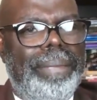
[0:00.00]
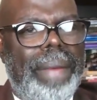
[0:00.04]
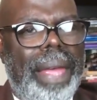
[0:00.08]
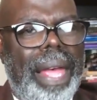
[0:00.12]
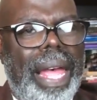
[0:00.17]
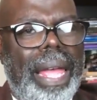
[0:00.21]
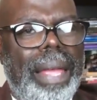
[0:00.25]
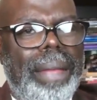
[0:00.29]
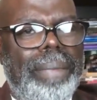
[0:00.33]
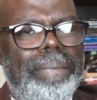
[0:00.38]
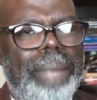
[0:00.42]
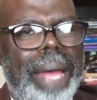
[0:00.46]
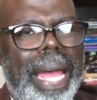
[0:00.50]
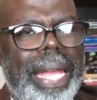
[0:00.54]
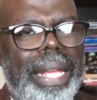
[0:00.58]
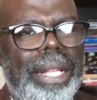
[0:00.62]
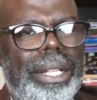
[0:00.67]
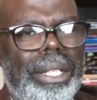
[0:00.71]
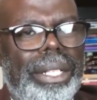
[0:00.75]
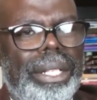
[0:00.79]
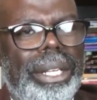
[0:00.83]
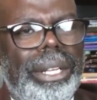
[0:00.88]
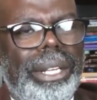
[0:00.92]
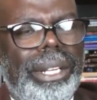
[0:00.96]

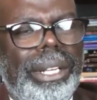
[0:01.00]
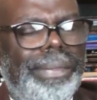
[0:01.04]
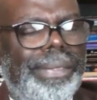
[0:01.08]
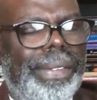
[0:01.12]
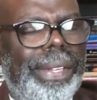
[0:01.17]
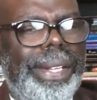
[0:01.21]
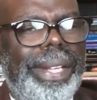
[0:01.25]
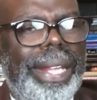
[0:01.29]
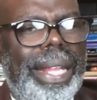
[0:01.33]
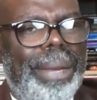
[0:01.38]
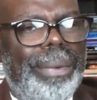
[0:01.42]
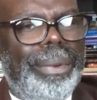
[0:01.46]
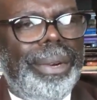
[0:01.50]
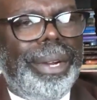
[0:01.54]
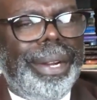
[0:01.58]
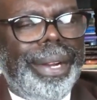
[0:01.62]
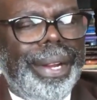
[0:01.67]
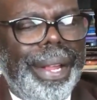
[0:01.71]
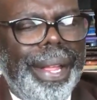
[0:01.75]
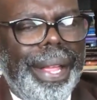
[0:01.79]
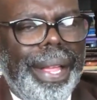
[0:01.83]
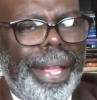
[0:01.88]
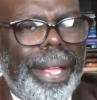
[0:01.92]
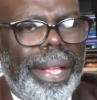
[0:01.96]
Michael Irvin, they were
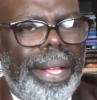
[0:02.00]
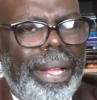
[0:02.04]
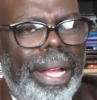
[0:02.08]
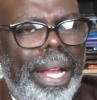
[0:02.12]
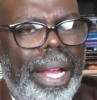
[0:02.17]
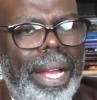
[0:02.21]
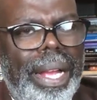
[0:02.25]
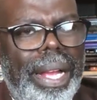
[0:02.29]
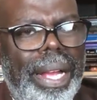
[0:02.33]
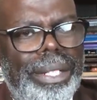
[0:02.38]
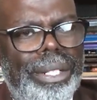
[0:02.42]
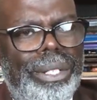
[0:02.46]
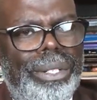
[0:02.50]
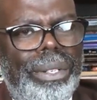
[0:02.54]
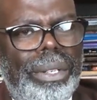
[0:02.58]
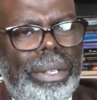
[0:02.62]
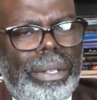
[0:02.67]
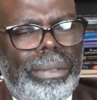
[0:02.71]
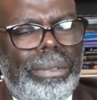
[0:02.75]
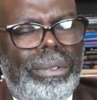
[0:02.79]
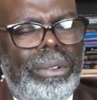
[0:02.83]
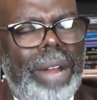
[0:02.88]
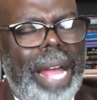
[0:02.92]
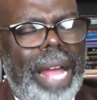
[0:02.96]

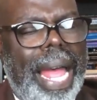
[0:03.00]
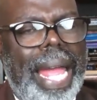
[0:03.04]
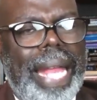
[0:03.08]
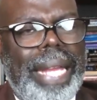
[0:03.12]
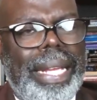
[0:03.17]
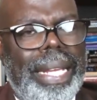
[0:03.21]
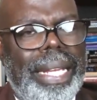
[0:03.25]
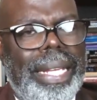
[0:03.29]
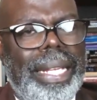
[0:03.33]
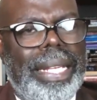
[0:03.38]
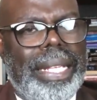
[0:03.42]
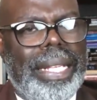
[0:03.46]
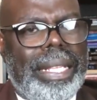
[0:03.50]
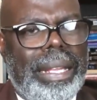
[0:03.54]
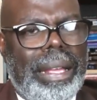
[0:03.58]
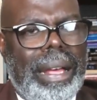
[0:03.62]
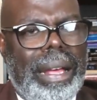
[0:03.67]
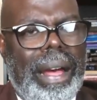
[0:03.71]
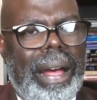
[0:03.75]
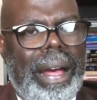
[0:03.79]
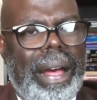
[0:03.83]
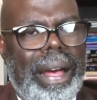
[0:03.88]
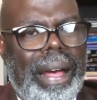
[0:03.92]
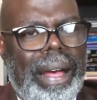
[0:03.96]
riding in the
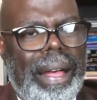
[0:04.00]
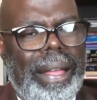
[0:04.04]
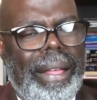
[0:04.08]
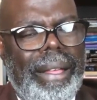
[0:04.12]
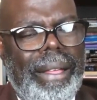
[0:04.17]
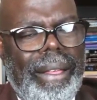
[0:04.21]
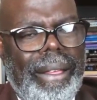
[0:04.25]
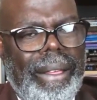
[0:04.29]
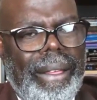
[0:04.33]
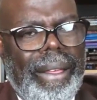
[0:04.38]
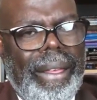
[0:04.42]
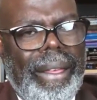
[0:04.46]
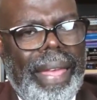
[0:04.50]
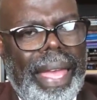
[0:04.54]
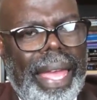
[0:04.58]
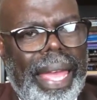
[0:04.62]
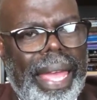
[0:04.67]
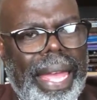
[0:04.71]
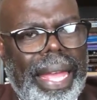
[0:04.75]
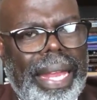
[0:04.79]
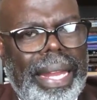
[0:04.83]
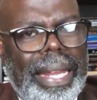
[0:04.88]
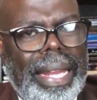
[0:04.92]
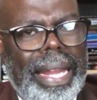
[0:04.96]
car
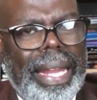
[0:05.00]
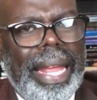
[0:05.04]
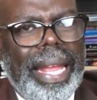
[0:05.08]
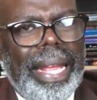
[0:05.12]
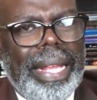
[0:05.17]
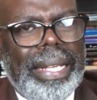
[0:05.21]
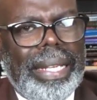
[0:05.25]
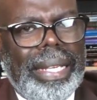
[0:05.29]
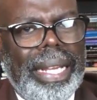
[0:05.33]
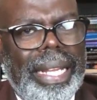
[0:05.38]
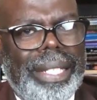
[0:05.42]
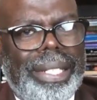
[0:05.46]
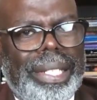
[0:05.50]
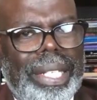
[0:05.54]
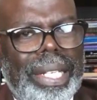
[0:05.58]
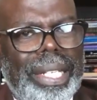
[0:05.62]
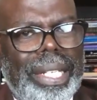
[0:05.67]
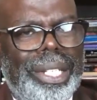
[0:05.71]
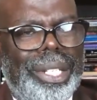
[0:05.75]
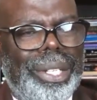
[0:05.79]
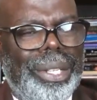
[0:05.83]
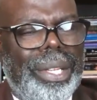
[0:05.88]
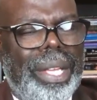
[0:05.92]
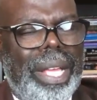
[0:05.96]
and
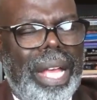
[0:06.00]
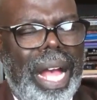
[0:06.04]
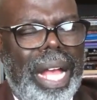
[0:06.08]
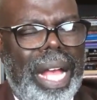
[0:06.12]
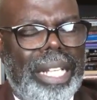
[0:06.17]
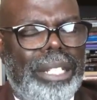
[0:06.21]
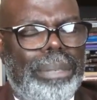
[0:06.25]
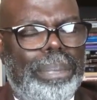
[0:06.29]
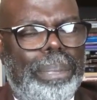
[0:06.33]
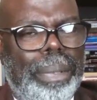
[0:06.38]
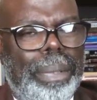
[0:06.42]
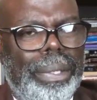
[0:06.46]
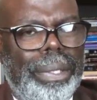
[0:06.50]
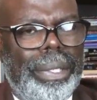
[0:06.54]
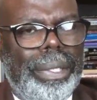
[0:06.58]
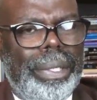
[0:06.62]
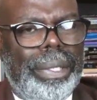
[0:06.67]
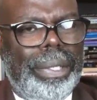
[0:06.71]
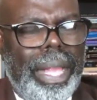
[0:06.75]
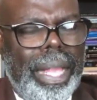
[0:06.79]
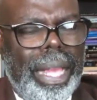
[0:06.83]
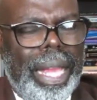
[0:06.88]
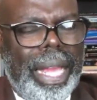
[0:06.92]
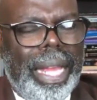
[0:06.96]
listening to gospel,
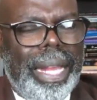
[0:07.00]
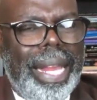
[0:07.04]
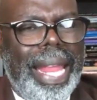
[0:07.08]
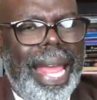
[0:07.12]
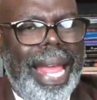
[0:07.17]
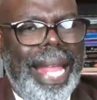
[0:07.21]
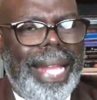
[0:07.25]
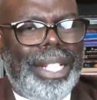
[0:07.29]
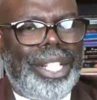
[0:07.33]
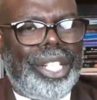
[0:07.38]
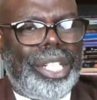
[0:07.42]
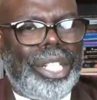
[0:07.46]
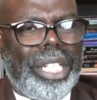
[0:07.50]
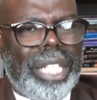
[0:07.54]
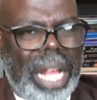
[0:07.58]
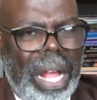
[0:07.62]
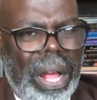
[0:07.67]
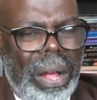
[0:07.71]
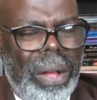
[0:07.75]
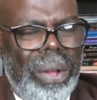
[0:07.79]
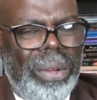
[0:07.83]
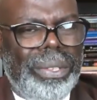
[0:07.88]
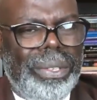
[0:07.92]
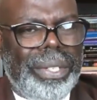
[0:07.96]
and that
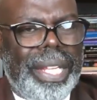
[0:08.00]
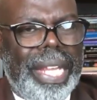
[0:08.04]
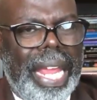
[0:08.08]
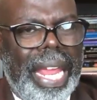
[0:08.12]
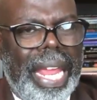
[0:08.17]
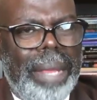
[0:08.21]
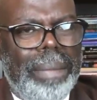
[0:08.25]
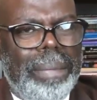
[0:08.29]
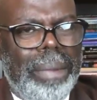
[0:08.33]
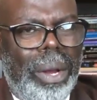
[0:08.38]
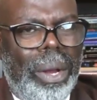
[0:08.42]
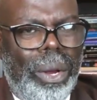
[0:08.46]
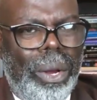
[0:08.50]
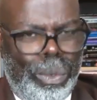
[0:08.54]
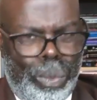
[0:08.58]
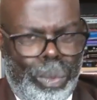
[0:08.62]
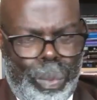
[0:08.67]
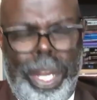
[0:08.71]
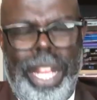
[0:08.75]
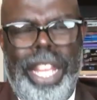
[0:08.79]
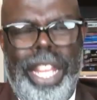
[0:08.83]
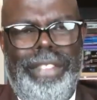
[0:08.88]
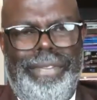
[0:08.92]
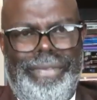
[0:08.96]
song came on,
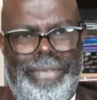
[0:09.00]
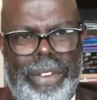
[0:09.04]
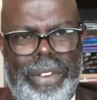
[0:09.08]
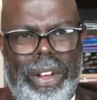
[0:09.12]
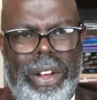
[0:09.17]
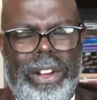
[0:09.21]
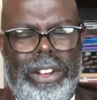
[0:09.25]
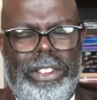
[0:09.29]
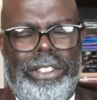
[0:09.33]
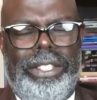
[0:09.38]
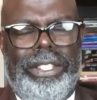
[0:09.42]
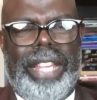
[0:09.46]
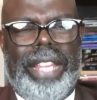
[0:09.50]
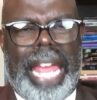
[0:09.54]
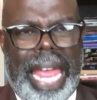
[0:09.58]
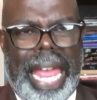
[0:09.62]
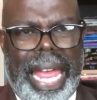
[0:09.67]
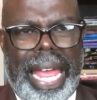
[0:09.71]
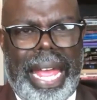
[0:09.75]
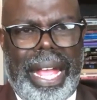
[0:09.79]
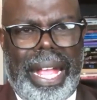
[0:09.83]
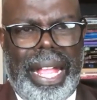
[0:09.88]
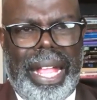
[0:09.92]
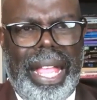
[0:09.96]
we fall
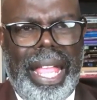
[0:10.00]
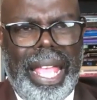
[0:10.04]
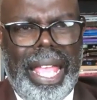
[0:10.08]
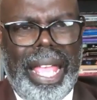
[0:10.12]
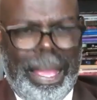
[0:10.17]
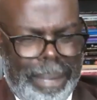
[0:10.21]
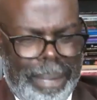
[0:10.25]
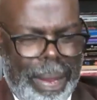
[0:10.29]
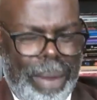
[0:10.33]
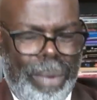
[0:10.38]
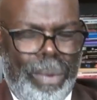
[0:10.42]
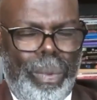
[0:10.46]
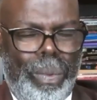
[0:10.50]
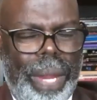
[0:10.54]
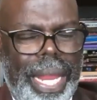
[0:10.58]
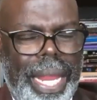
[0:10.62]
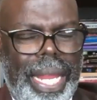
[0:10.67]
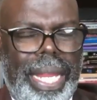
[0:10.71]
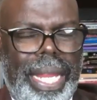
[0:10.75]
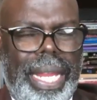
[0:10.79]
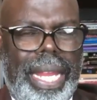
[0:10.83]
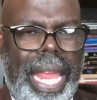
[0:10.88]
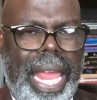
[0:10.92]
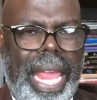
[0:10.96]
down, but
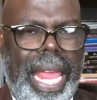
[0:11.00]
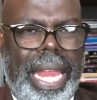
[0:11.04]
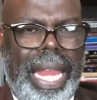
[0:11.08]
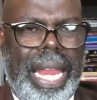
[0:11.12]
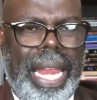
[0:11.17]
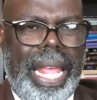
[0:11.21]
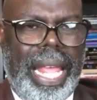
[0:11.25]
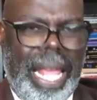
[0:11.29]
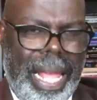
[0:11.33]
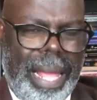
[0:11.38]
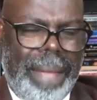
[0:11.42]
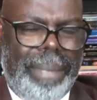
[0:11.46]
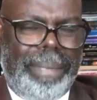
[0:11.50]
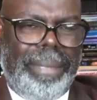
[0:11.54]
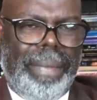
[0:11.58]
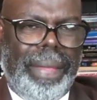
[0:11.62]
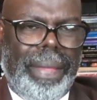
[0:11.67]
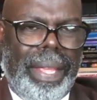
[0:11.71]
we get up.